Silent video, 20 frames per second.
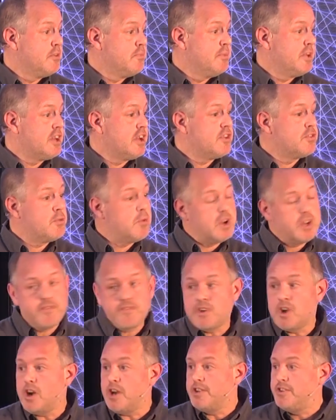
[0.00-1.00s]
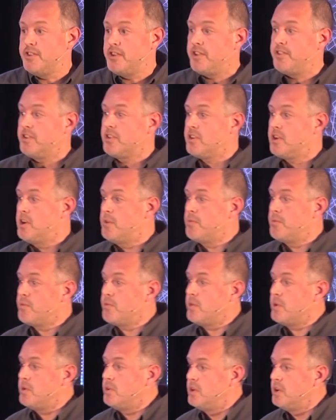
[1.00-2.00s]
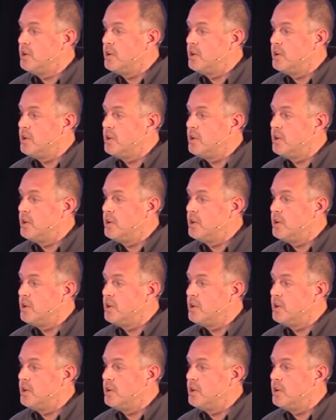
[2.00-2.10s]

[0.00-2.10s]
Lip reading: Because what if God doesn't come through?